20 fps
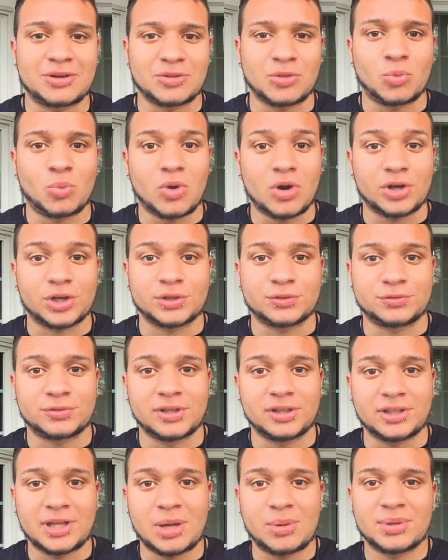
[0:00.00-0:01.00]
of the water
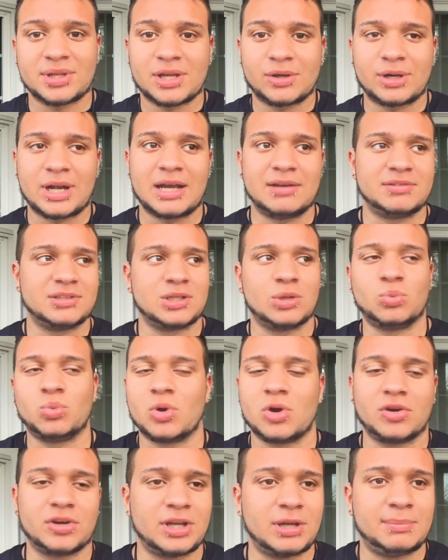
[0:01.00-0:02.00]
freely without having to
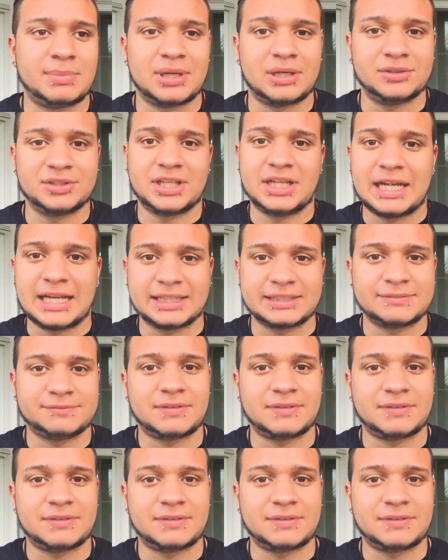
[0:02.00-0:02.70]
worry about the next